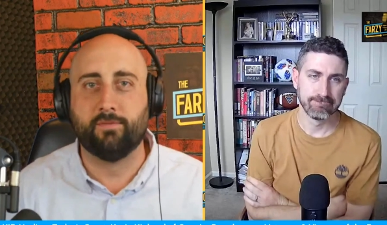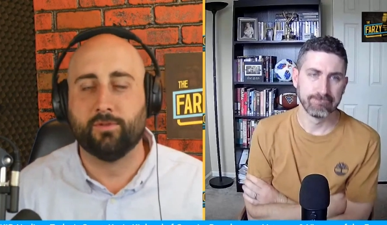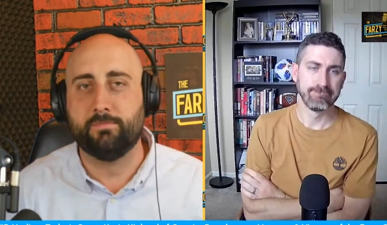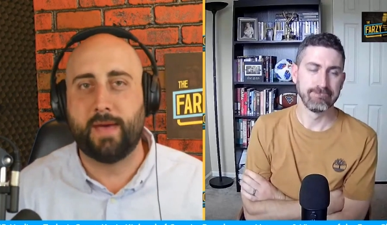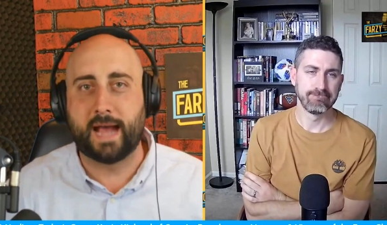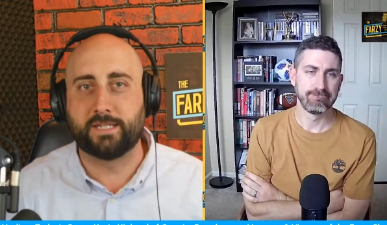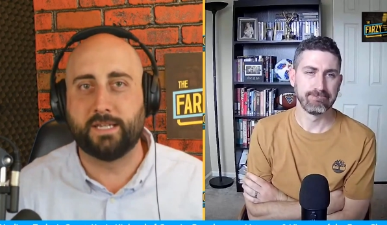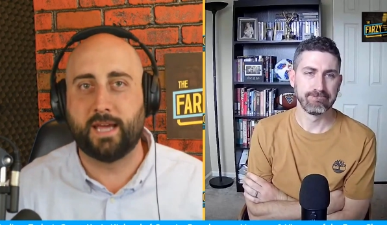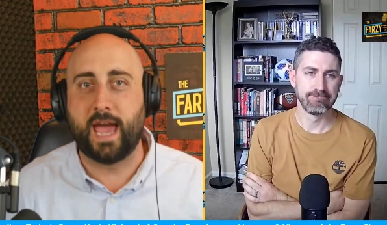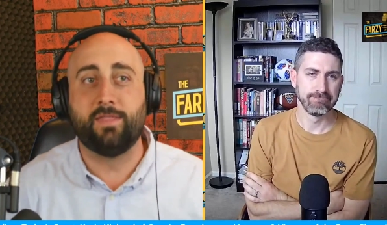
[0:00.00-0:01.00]
Speaker 1: level in
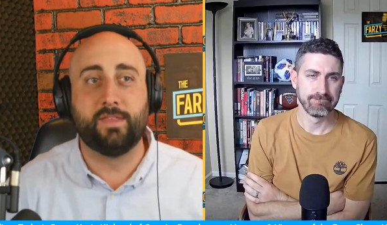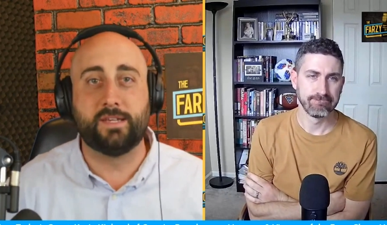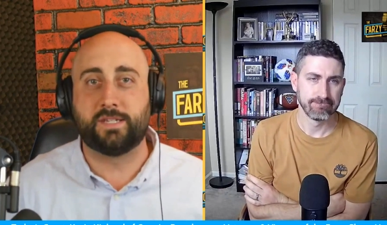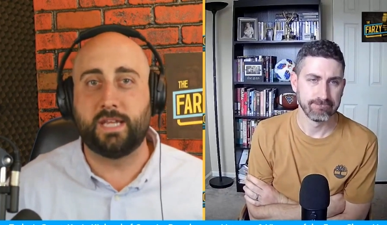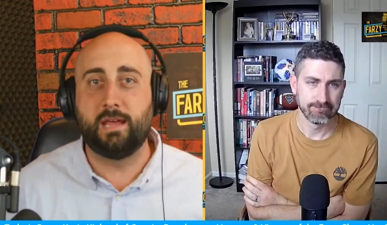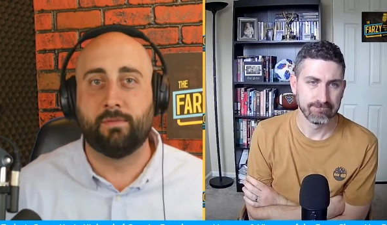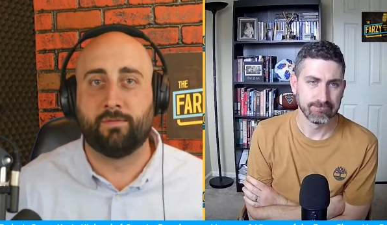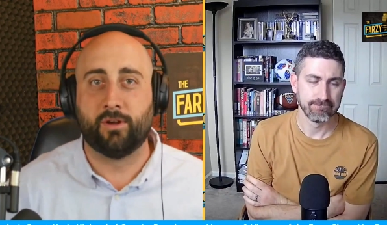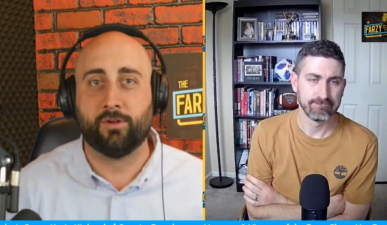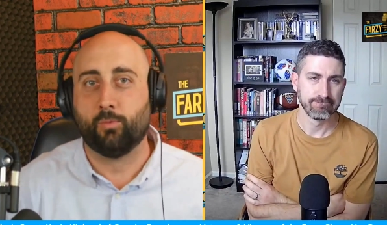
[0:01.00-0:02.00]
Maxey and this team
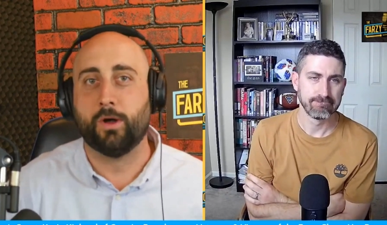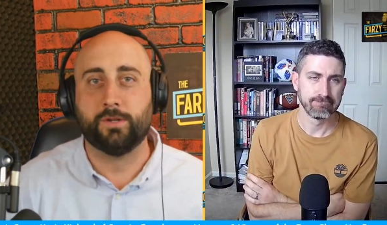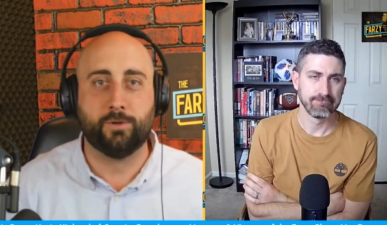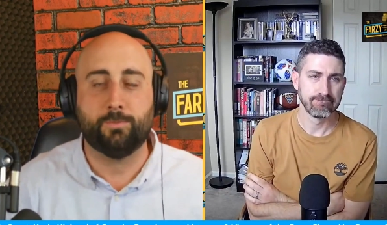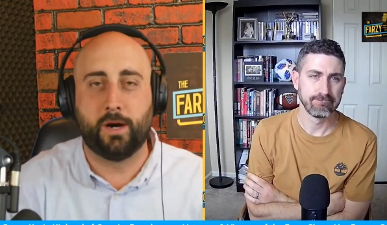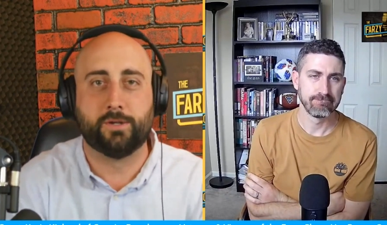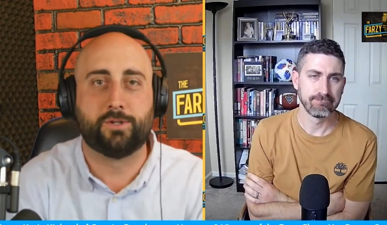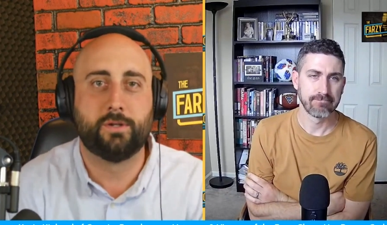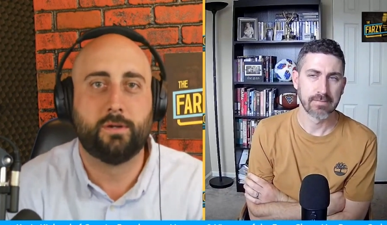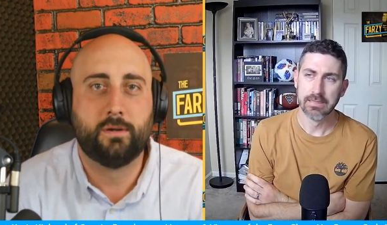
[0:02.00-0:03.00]
if they're the one two
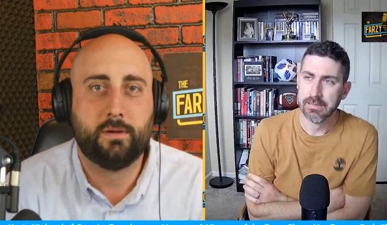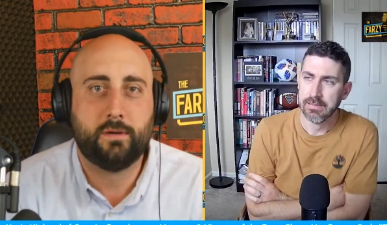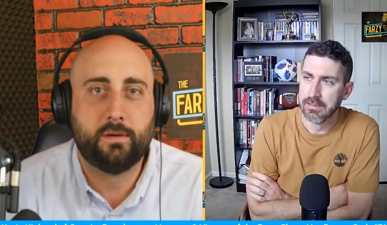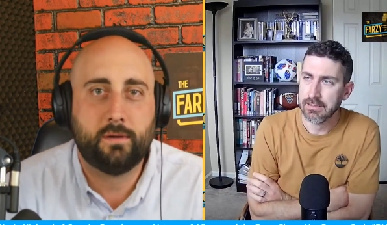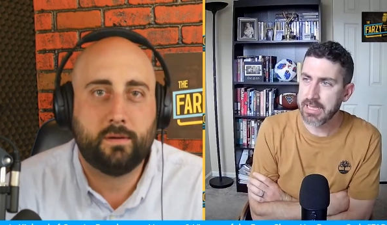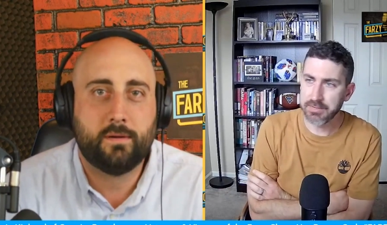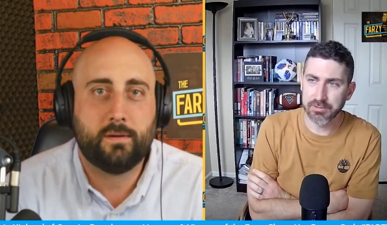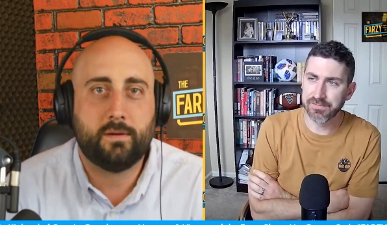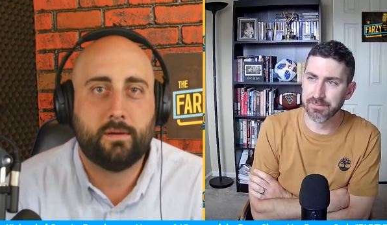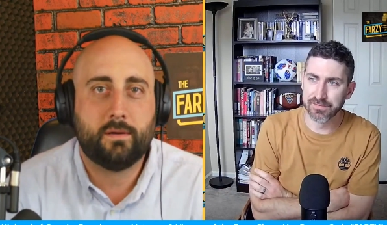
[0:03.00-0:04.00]
punch?
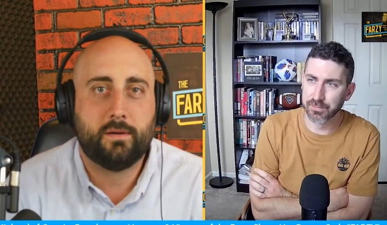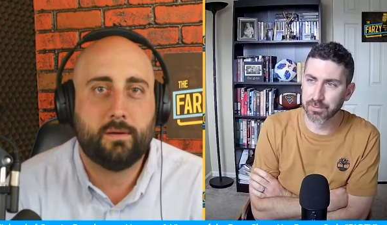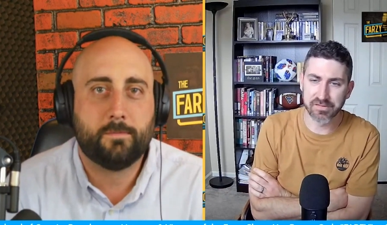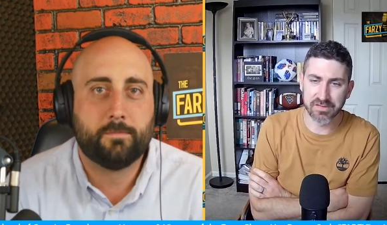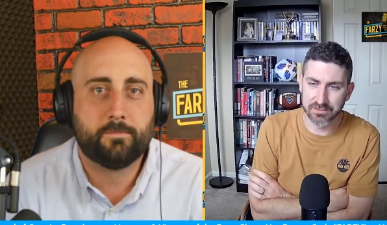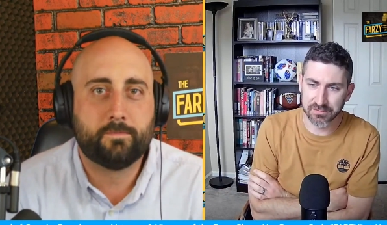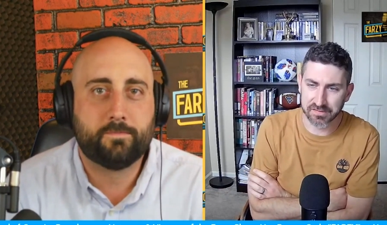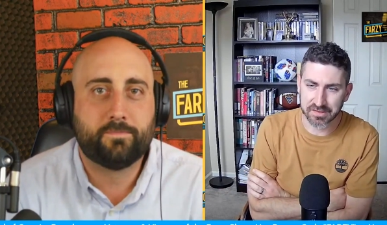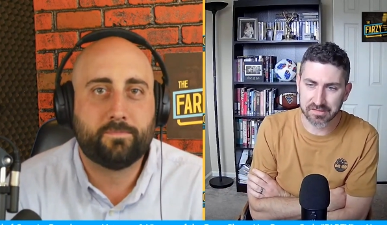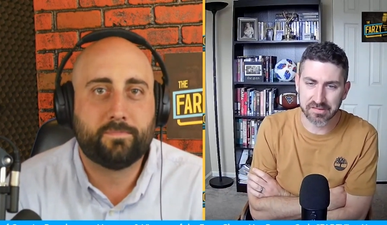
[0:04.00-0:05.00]
Speaker 2: Anywhere from a four seed
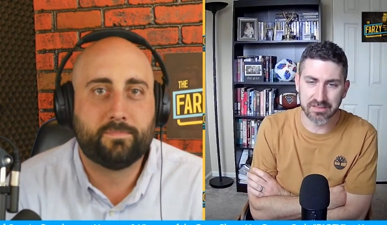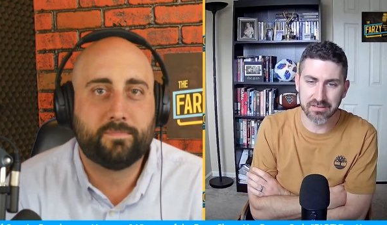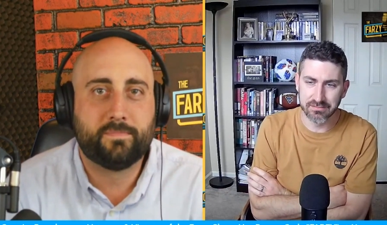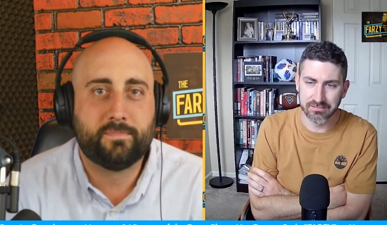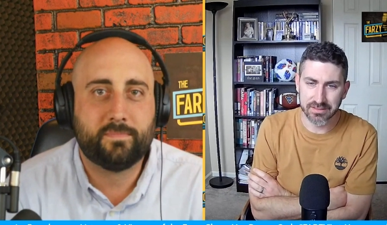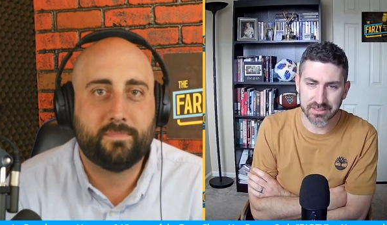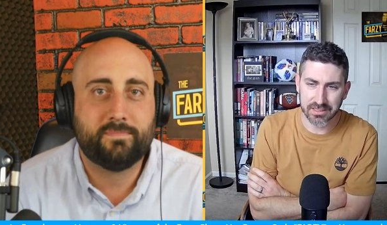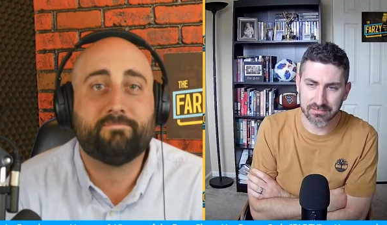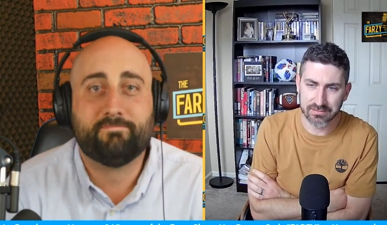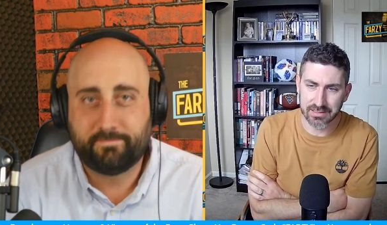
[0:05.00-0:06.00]
to a six seed,
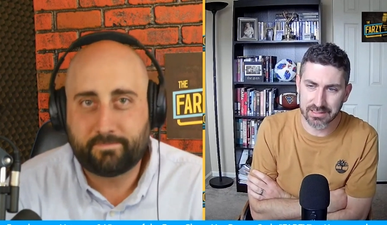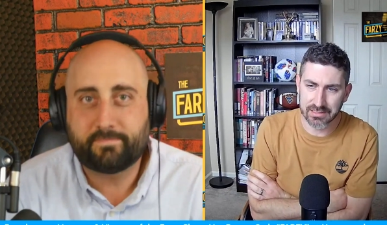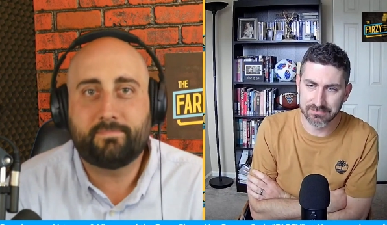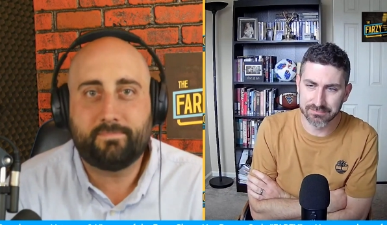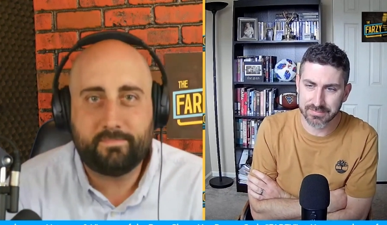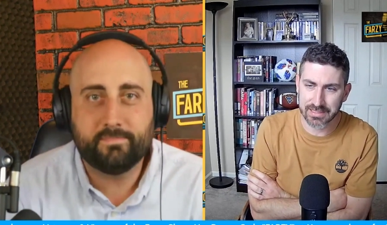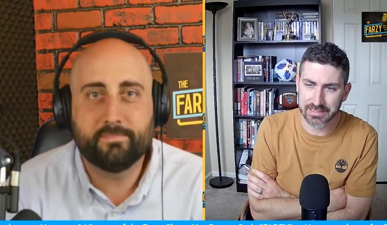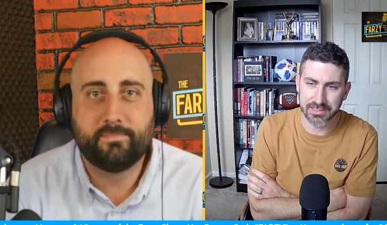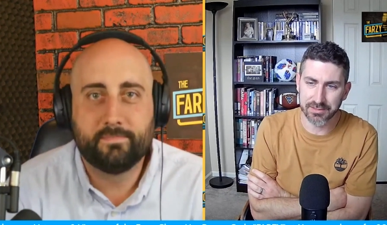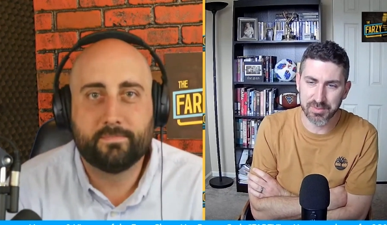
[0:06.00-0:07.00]
you know, um,
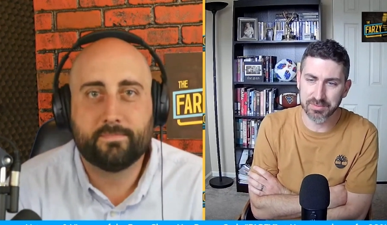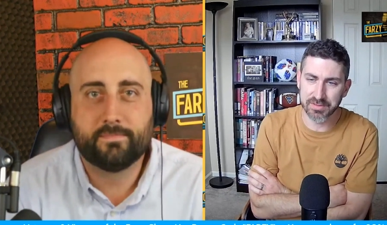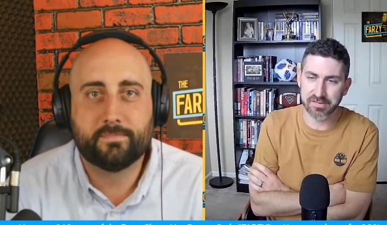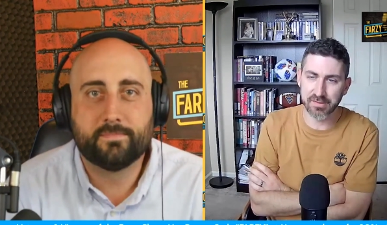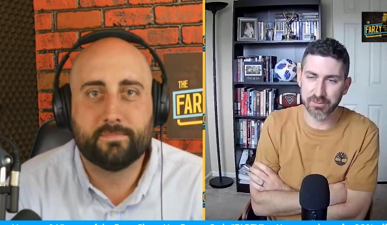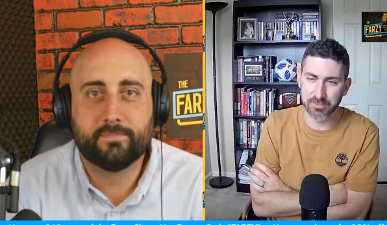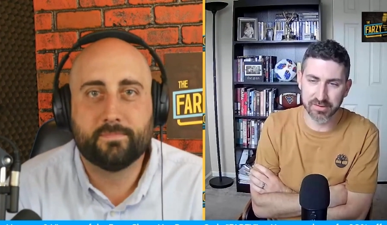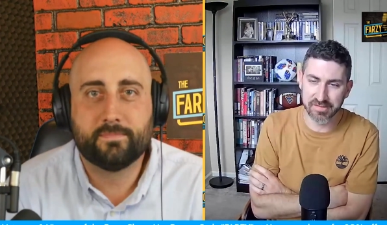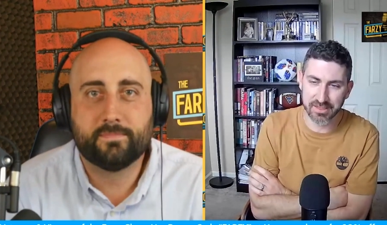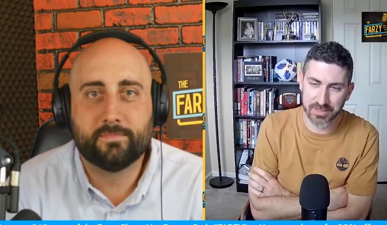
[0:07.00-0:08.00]
uh, you know, people can say what
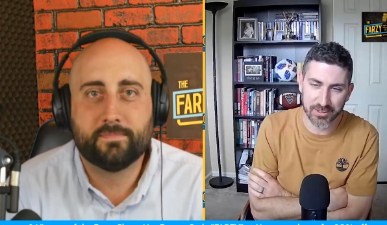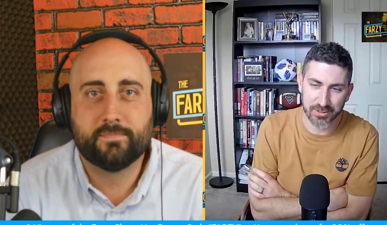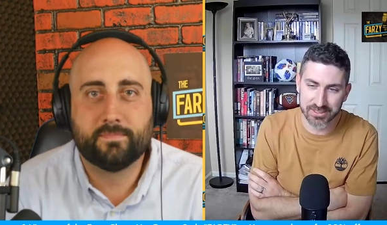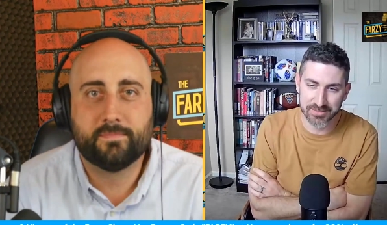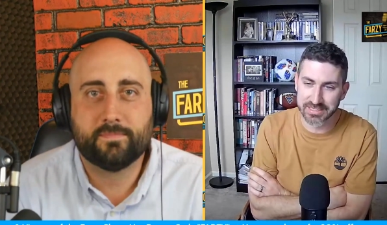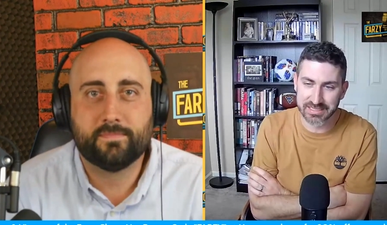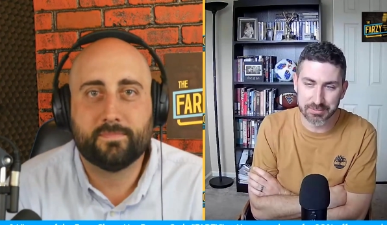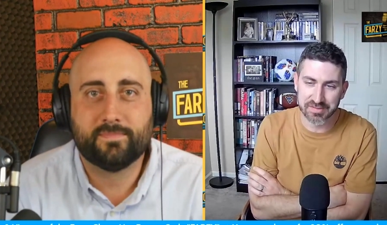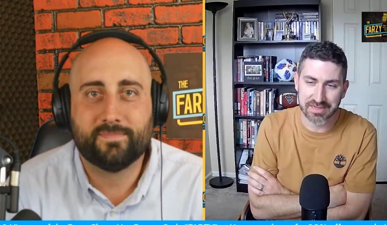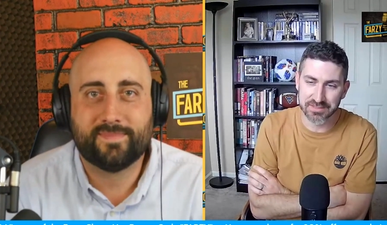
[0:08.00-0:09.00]
they want to say about Harden,
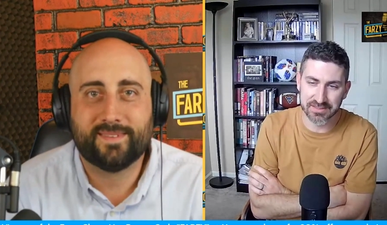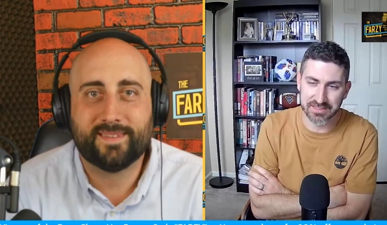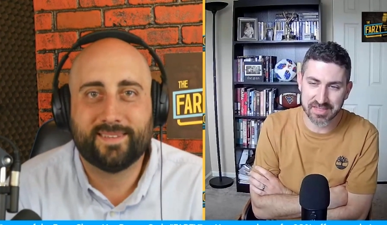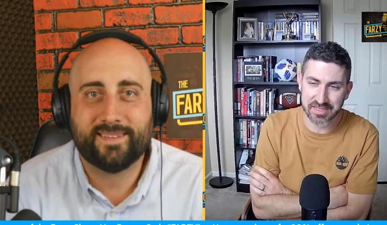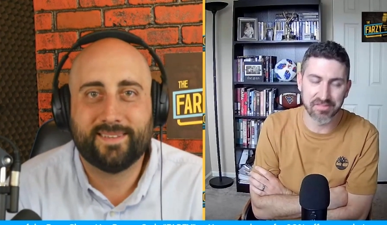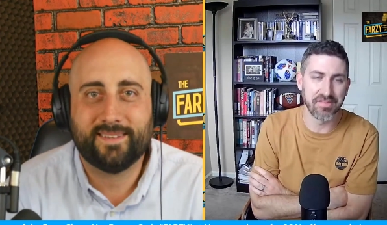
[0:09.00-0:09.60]
but he was averaging like